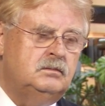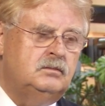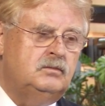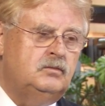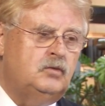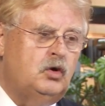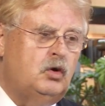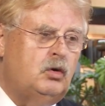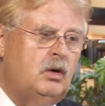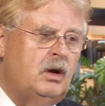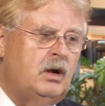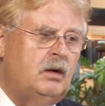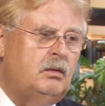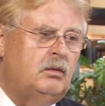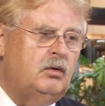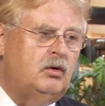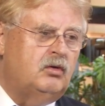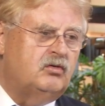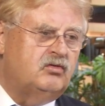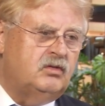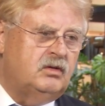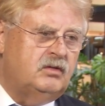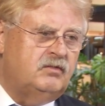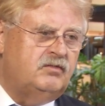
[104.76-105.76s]
No, I am
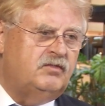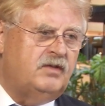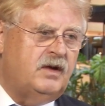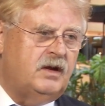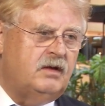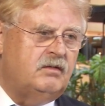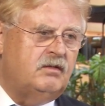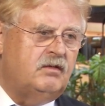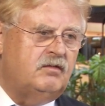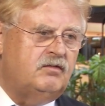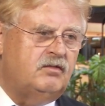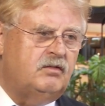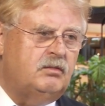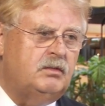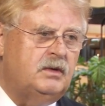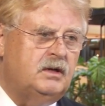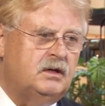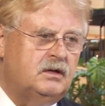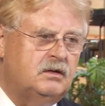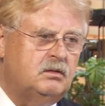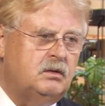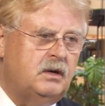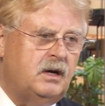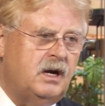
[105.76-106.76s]
also in favor for
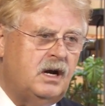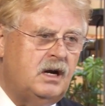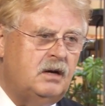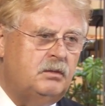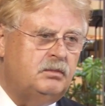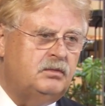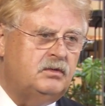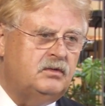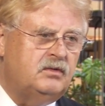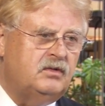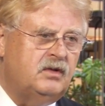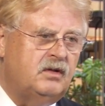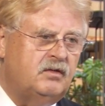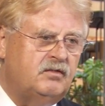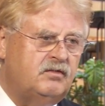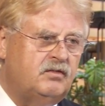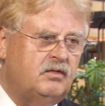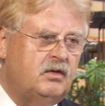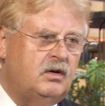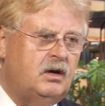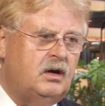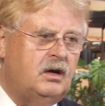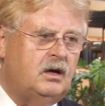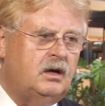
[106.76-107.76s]
military help, and
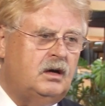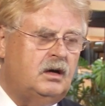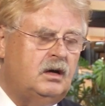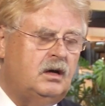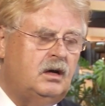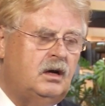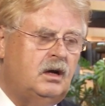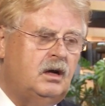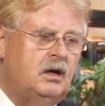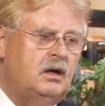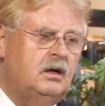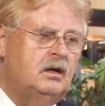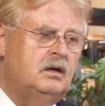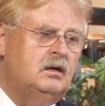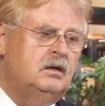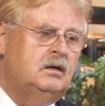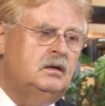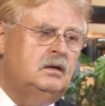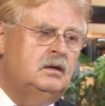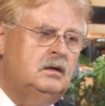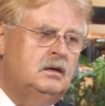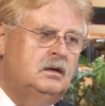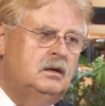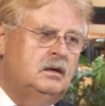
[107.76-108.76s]
therefore I
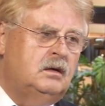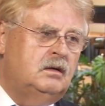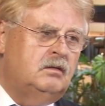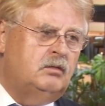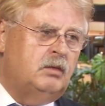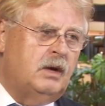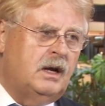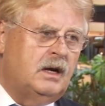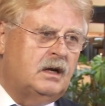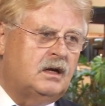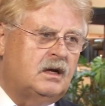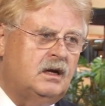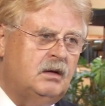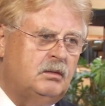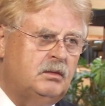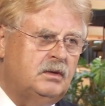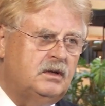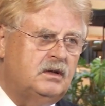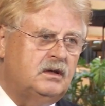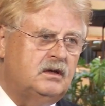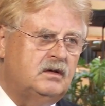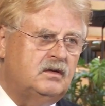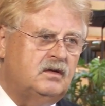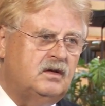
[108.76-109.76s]
welcome
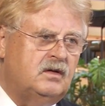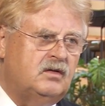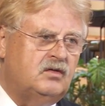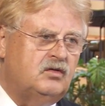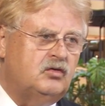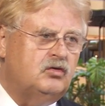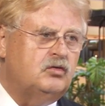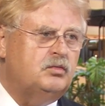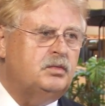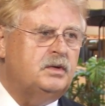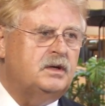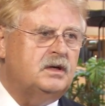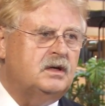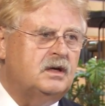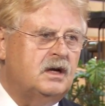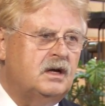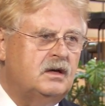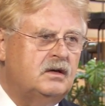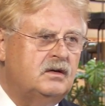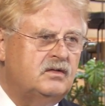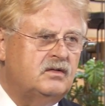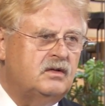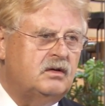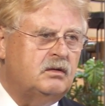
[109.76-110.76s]
it as European
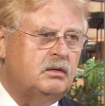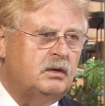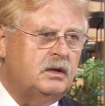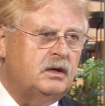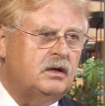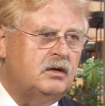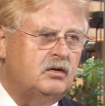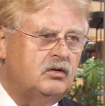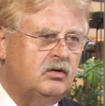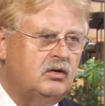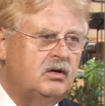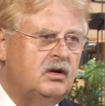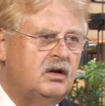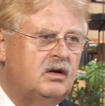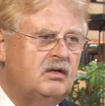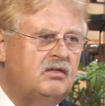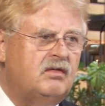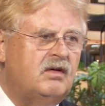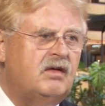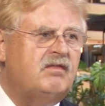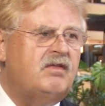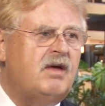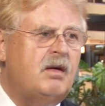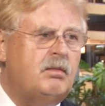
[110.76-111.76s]
countries are ready to
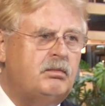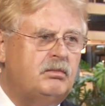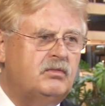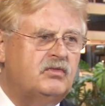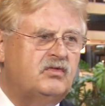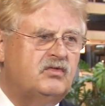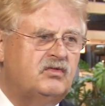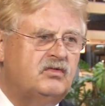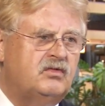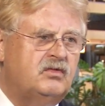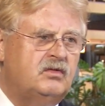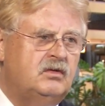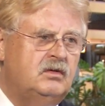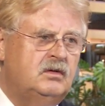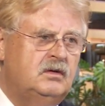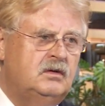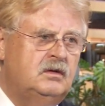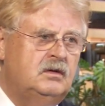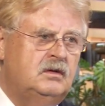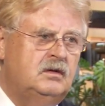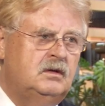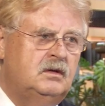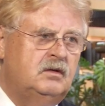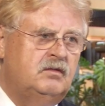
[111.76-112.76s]
deliver weapons,
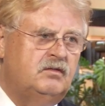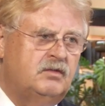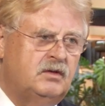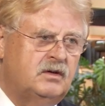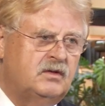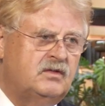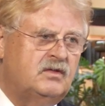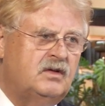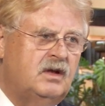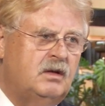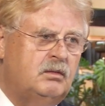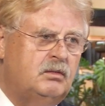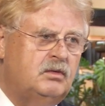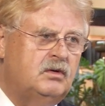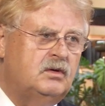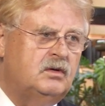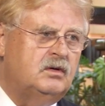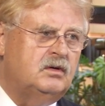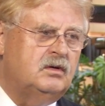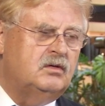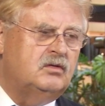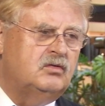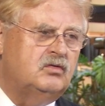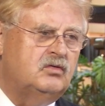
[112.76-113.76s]
for
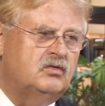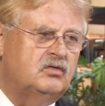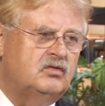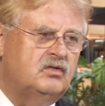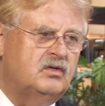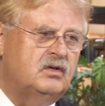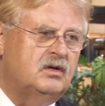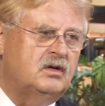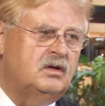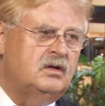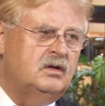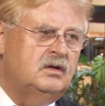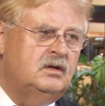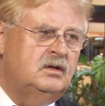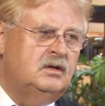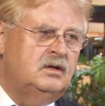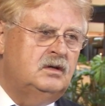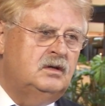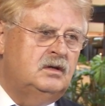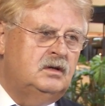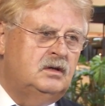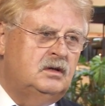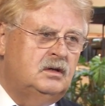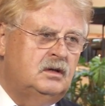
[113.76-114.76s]
example, to the
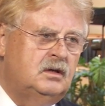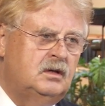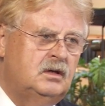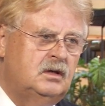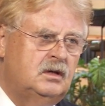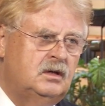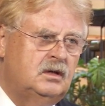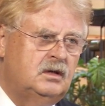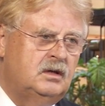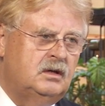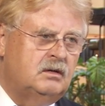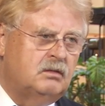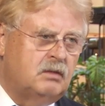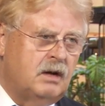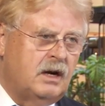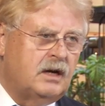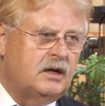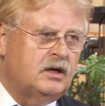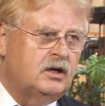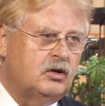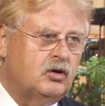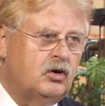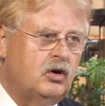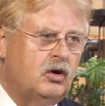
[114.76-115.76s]

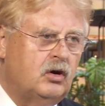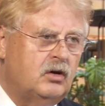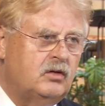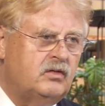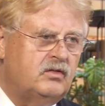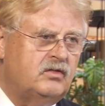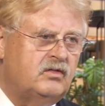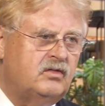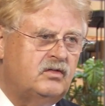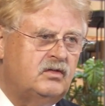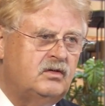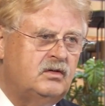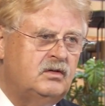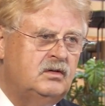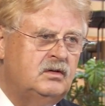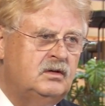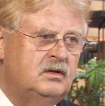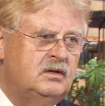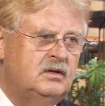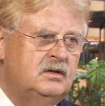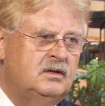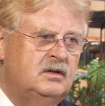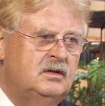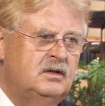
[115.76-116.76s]
Iraqi Kurds
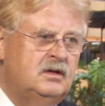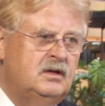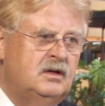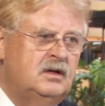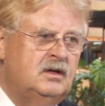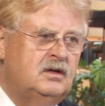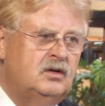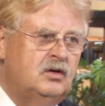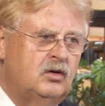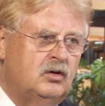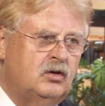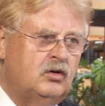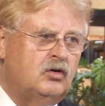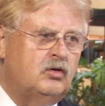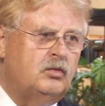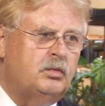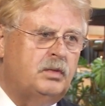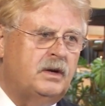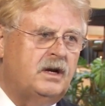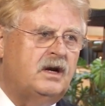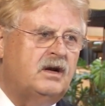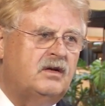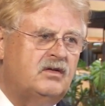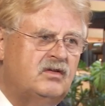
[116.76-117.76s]
in order to
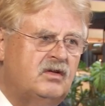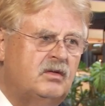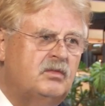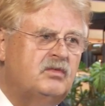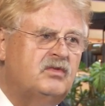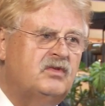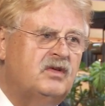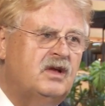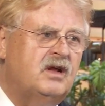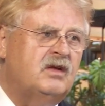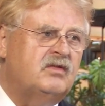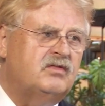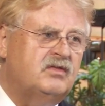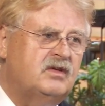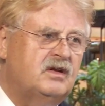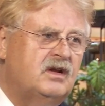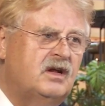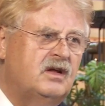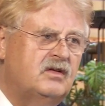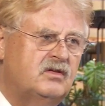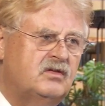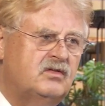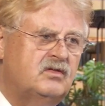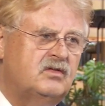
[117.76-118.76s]
protect themselves and
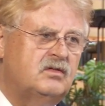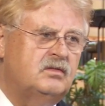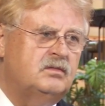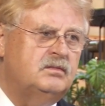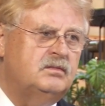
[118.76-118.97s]
others.